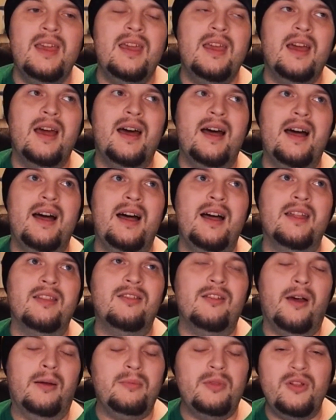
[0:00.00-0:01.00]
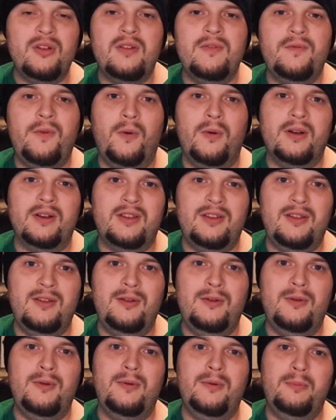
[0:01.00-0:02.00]
So I'm looking forward
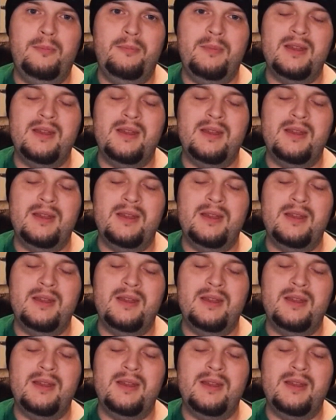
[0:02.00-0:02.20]
to